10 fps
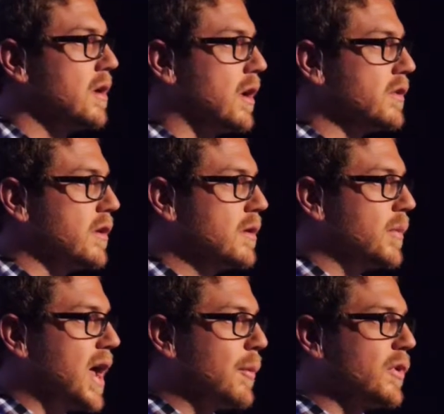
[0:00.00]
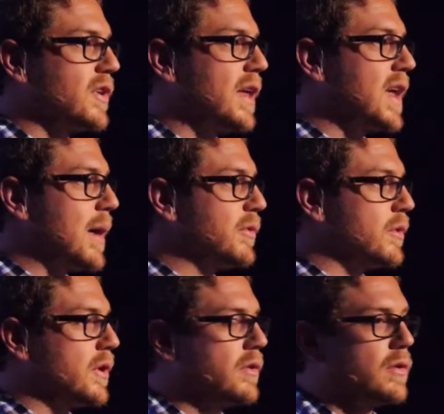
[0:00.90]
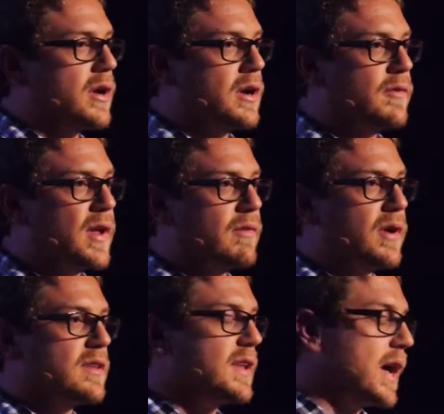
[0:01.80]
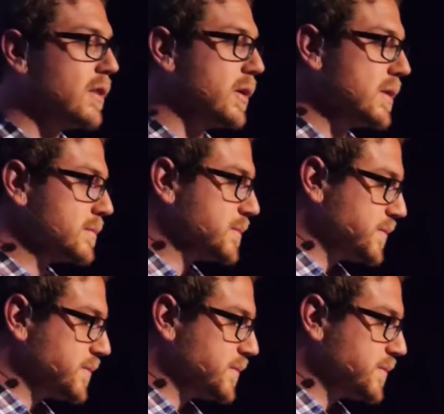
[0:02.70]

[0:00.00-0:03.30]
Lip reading: Also, my app wasn't on the App Store, so I couldn't even have friends download it.